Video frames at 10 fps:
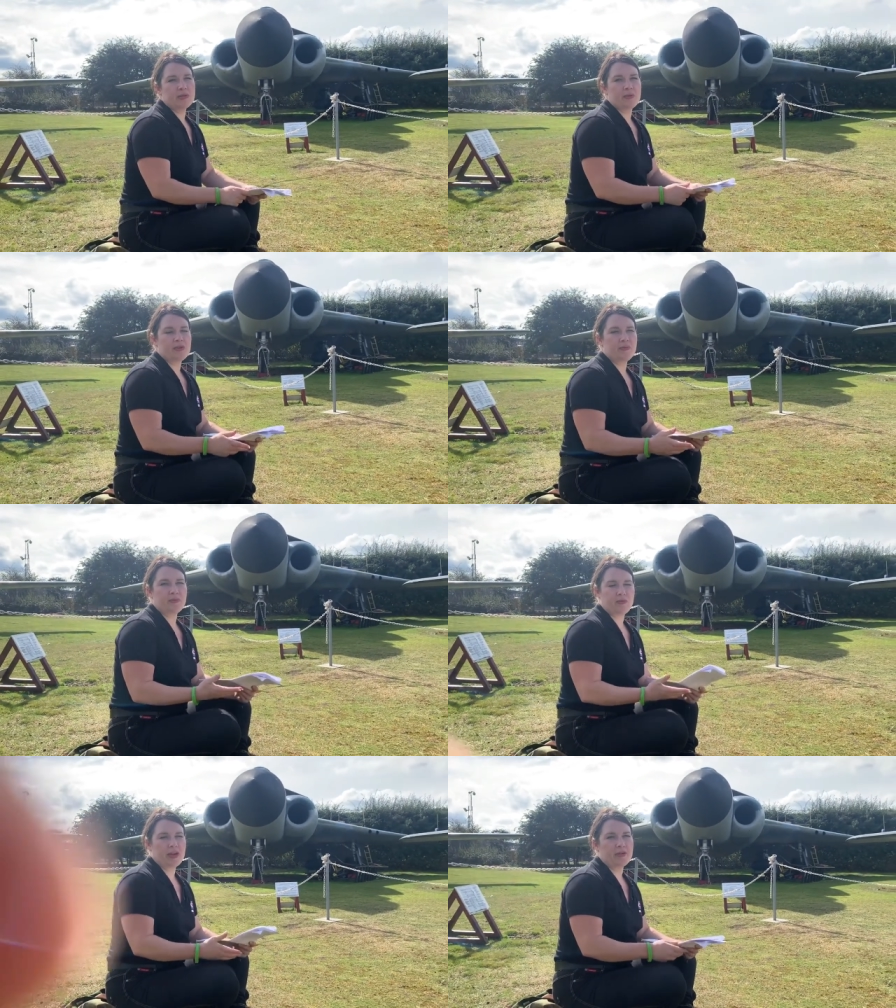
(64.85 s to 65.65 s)
We're
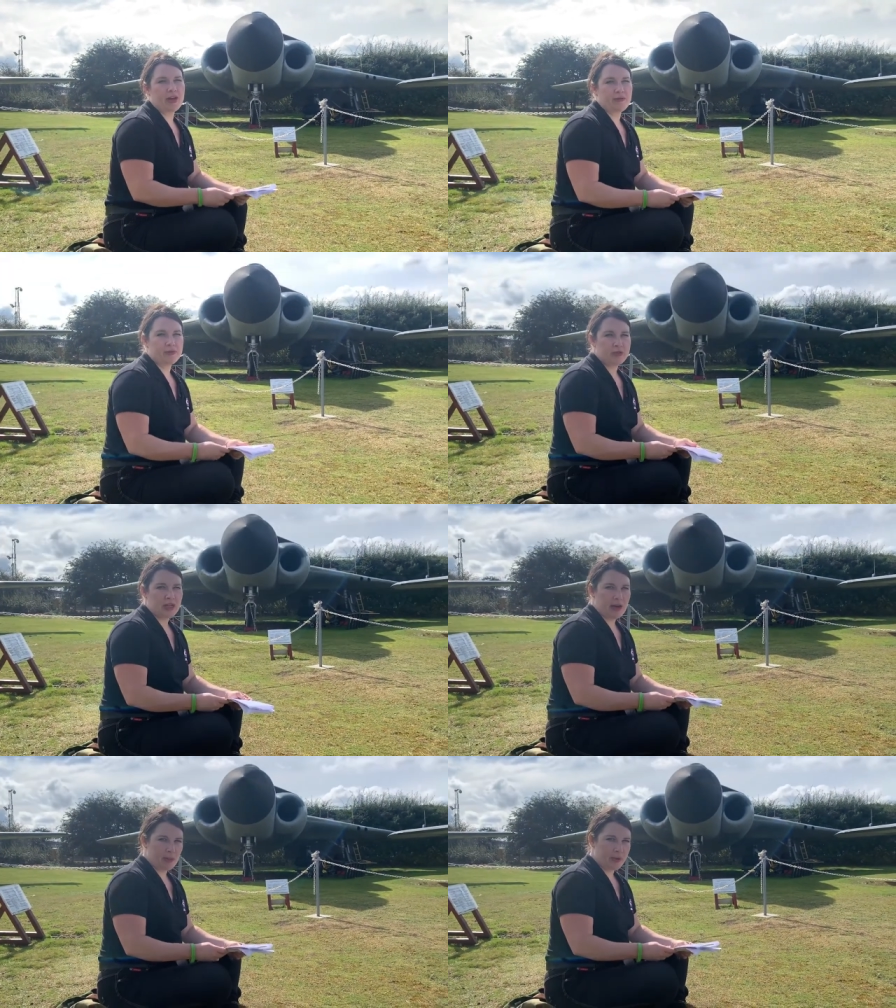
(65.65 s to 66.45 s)
very grateful
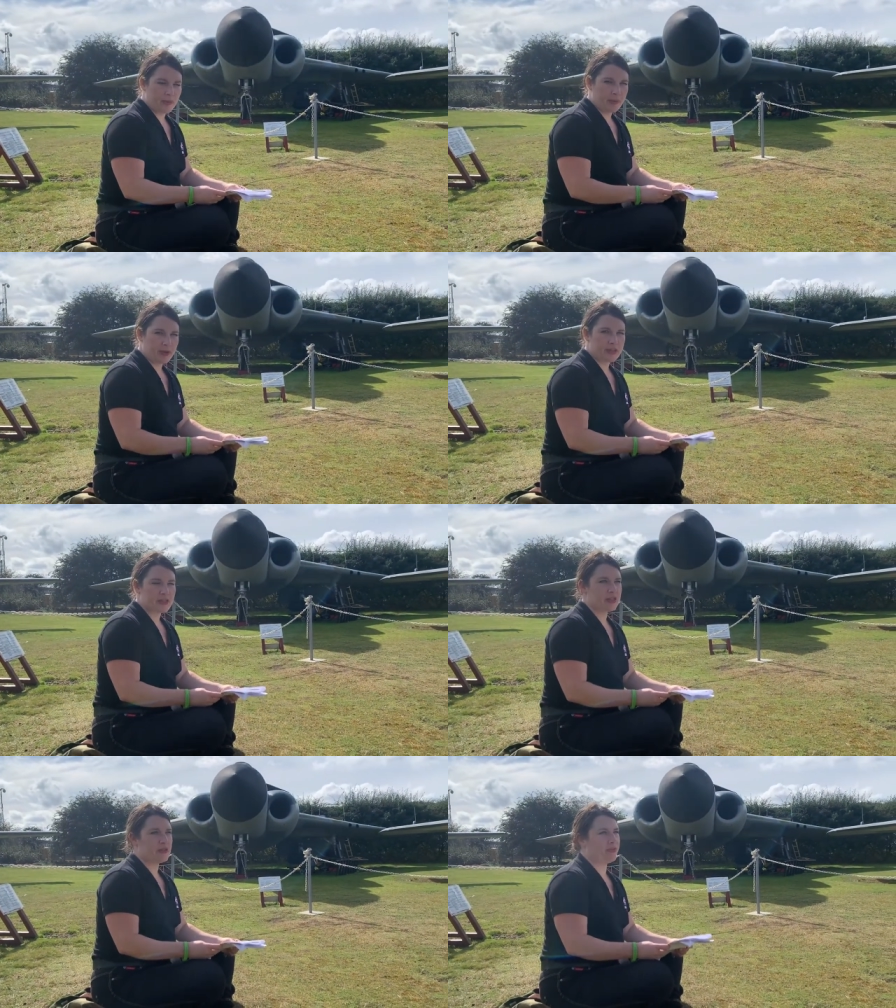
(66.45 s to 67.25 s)
to Albert
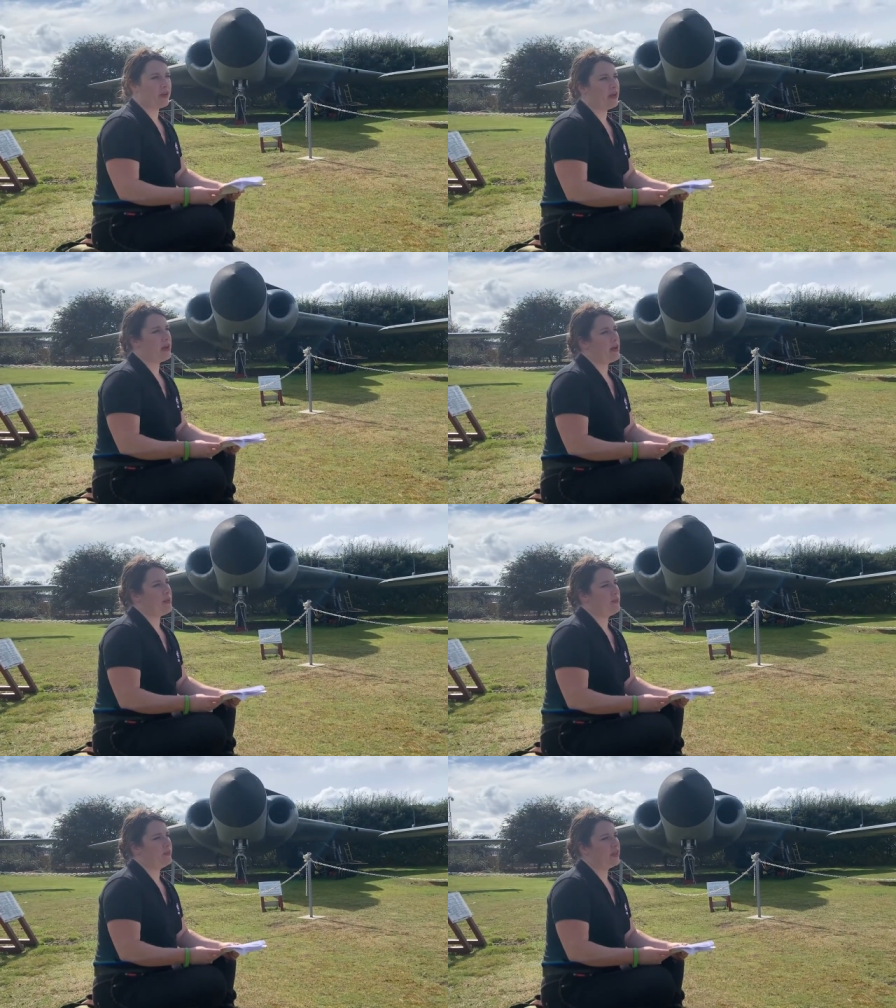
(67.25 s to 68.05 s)
Burgess
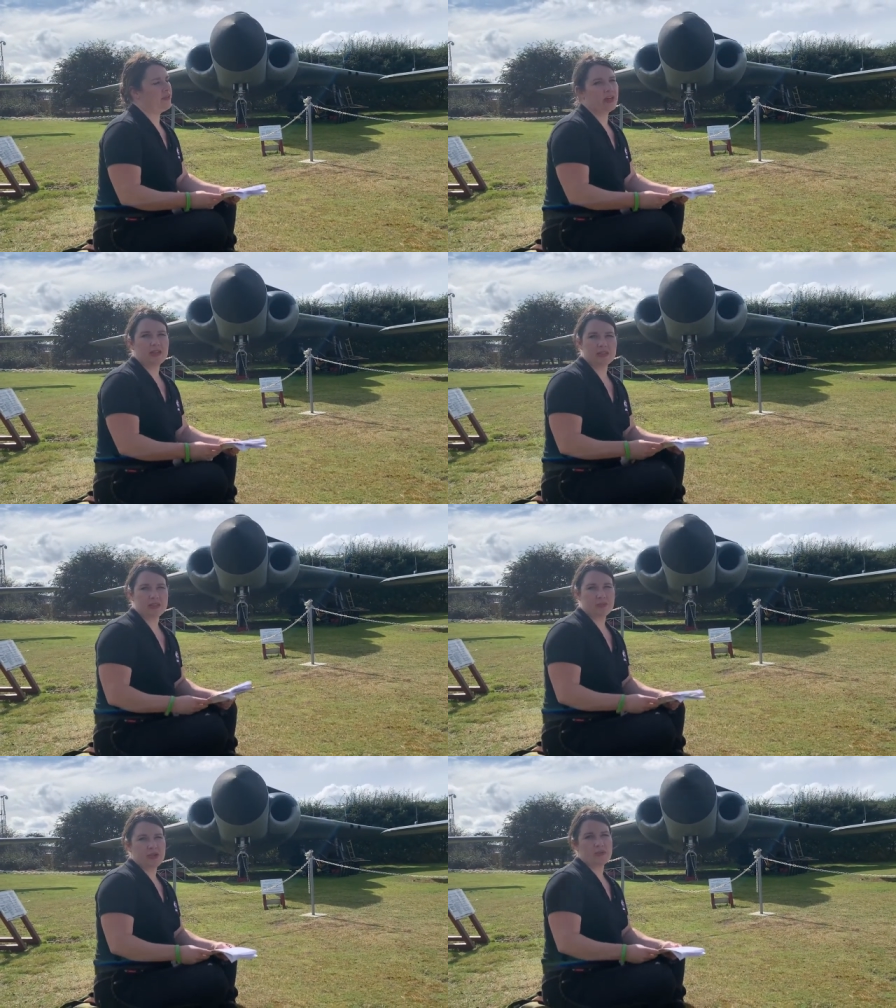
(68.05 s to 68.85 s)
for giving us
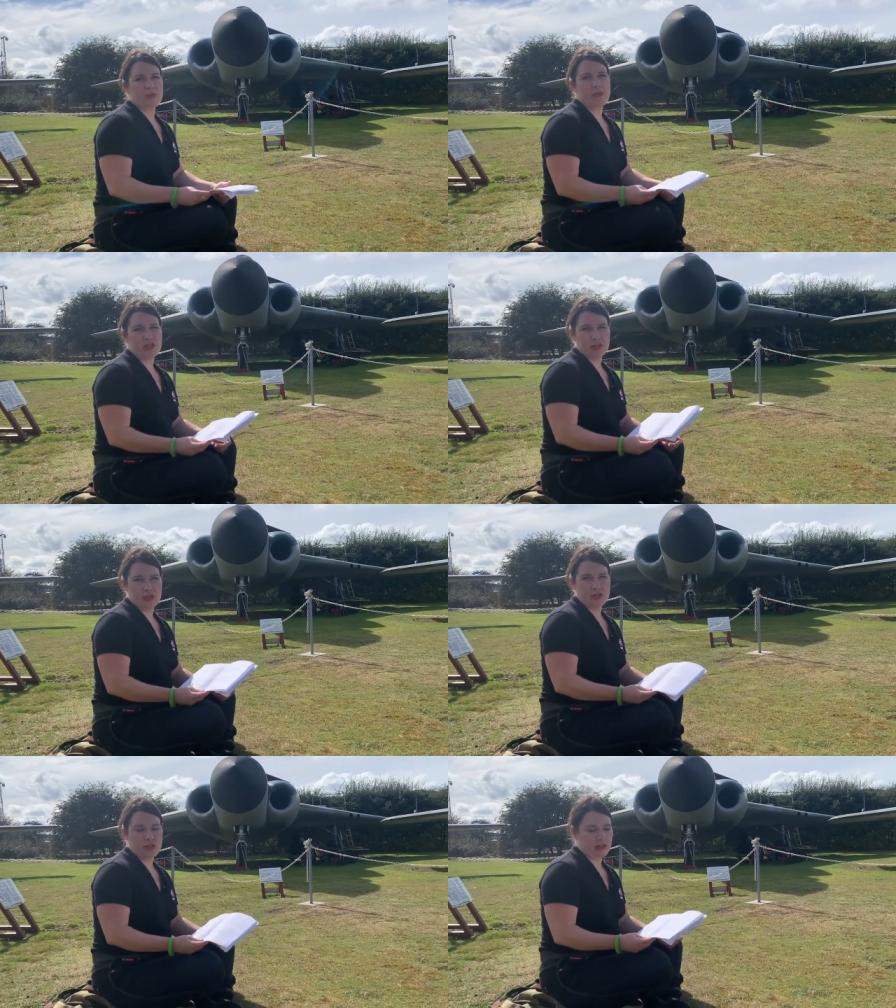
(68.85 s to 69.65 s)
express permission
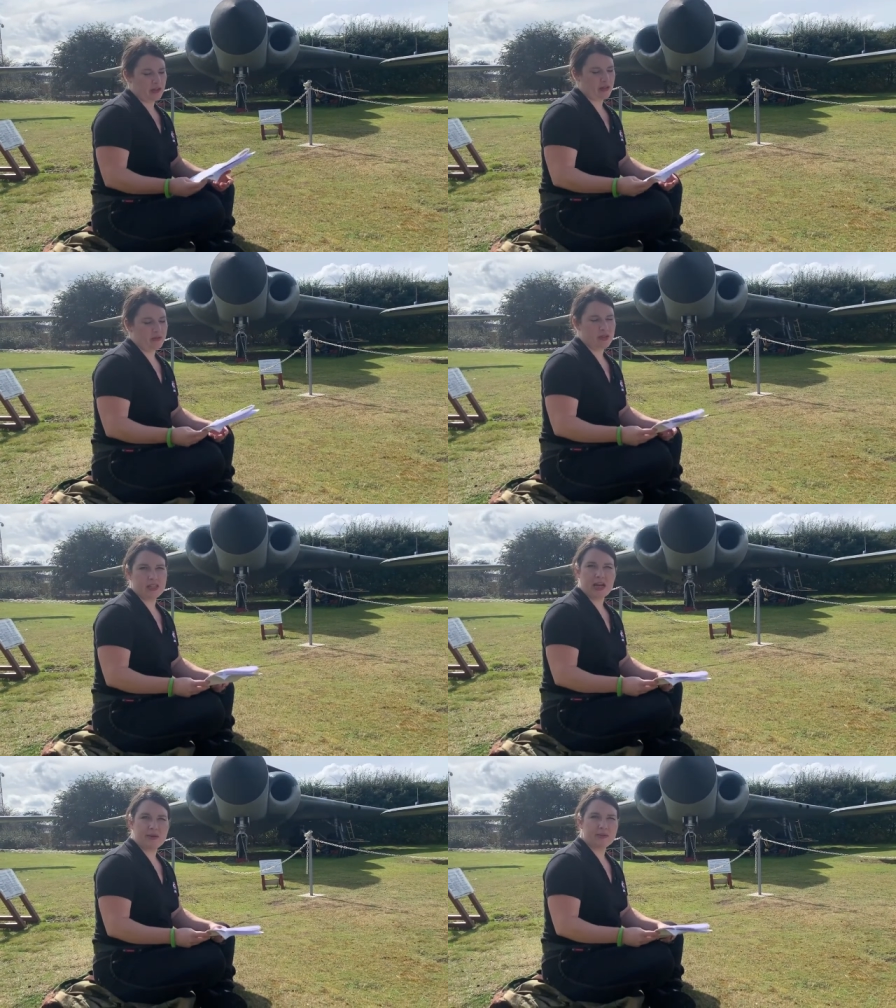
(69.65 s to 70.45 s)
to
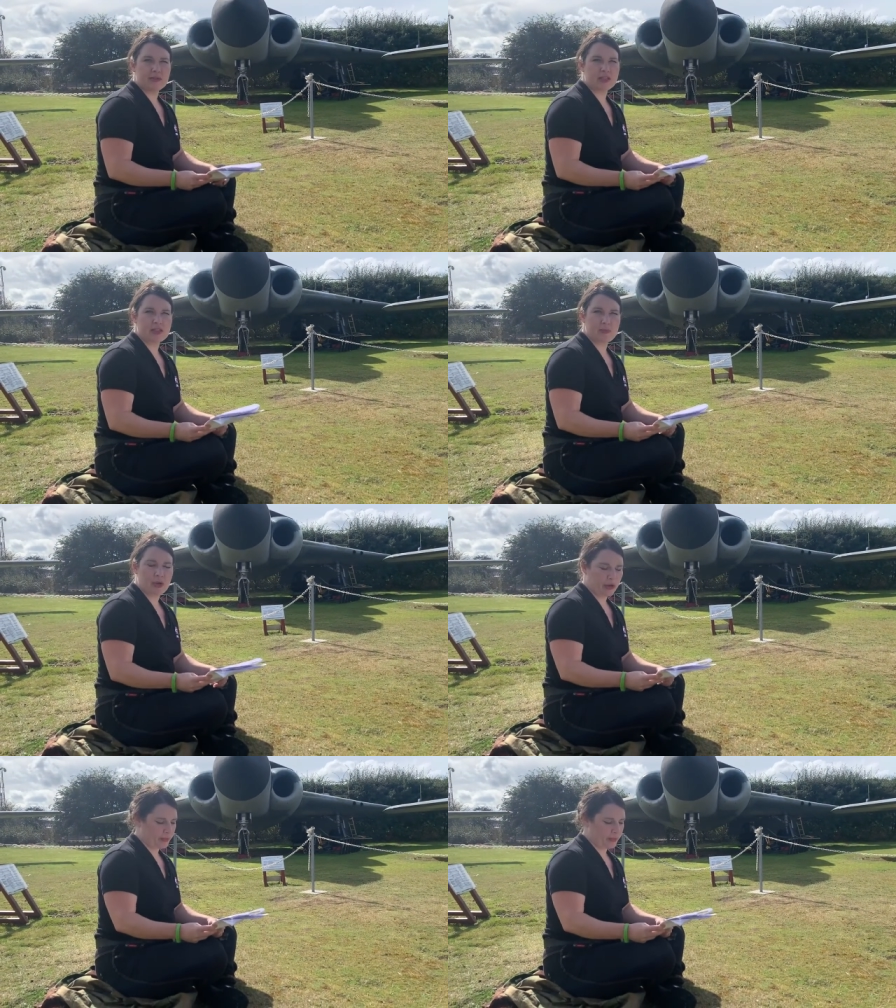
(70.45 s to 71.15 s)
read out this book.